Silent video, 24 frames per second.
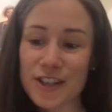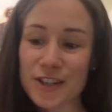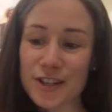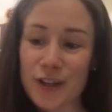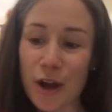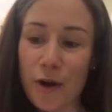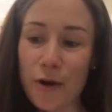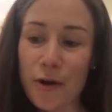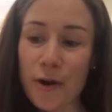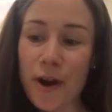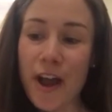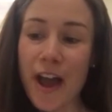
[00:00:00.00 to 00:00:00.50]

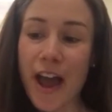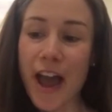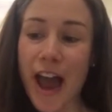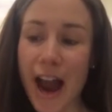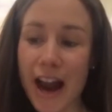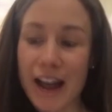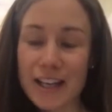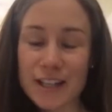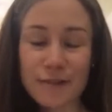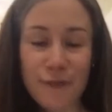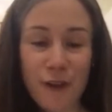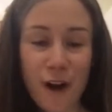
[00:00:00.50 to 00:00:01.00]
So
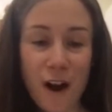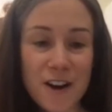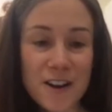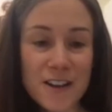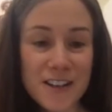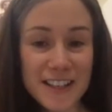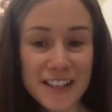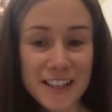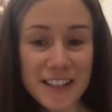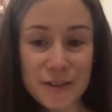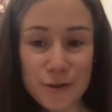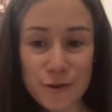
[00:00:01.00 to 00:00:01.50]
as far as
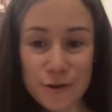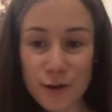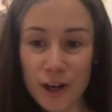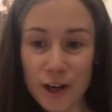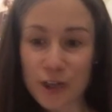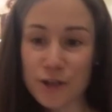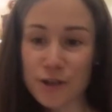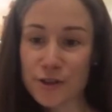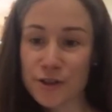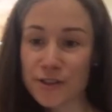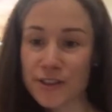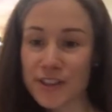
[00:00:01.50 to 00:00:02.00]
an
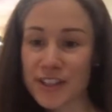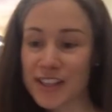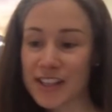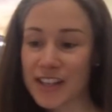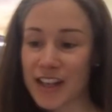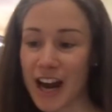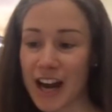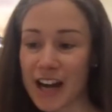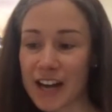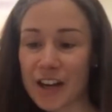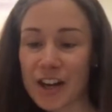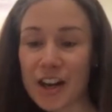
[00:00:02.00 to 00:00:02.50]
instructional
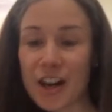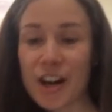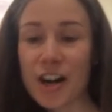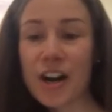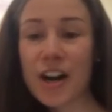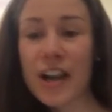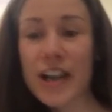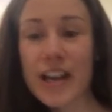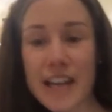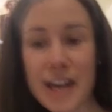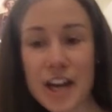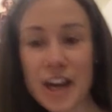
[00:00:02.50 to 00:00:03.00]
designer,
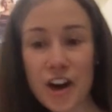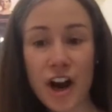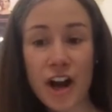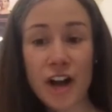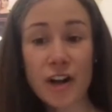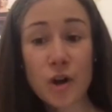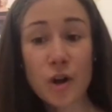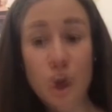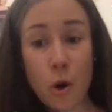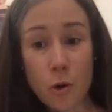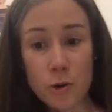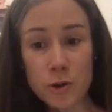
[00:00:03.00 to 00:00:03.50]
here at
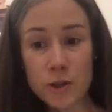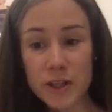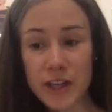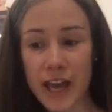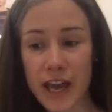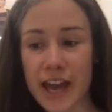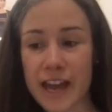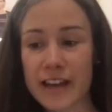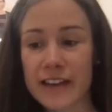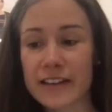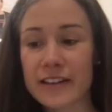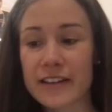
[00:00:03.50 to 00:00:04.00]

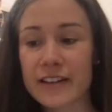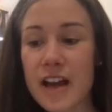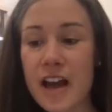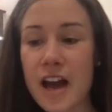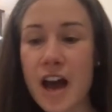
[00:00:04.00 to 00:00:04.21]
Colgate,